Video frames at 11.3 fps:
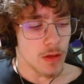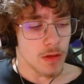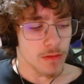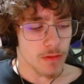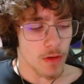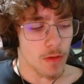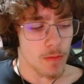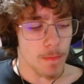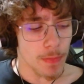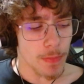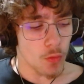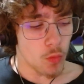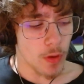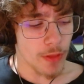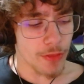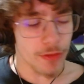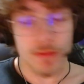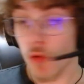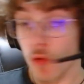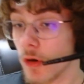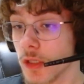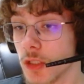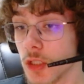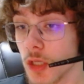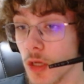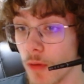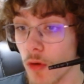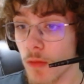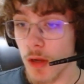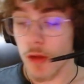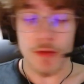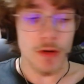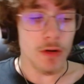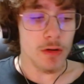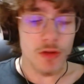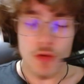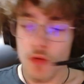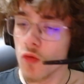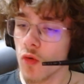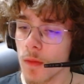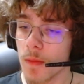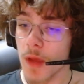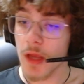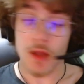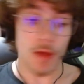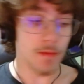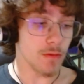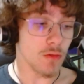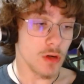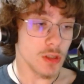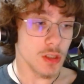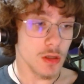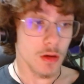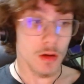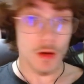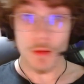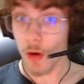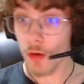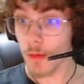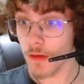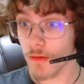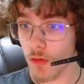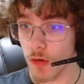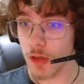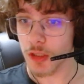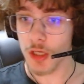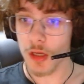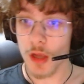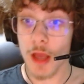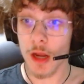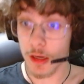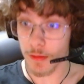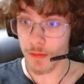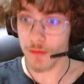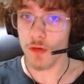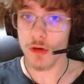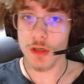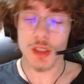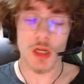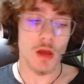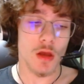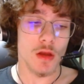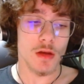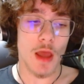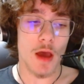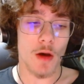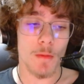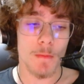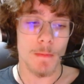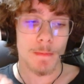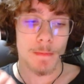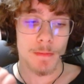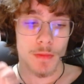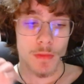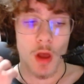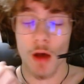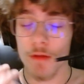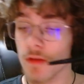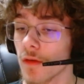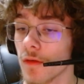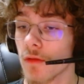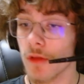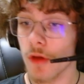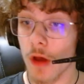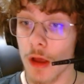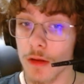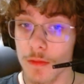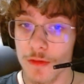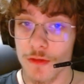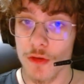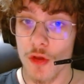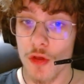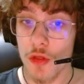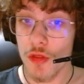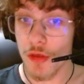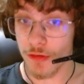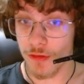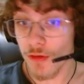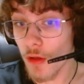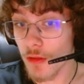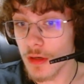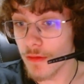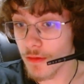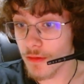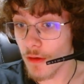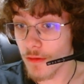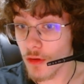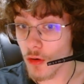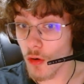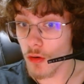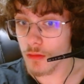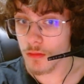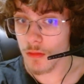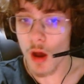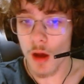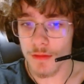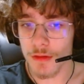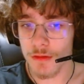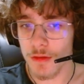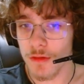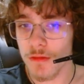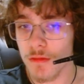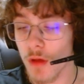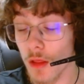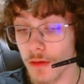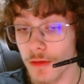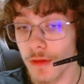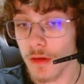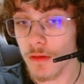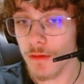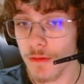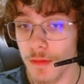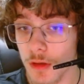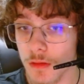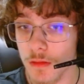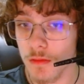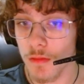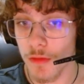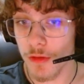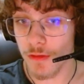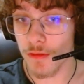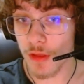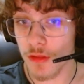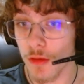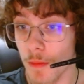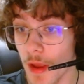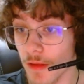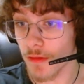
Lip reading: So with storage in Pokemon Go, there are two main types of storage. Pokemon storage and item storage. Now, obviously, with items, this is all the different stuff you can hold. Obviously, there's other things, but this is like the main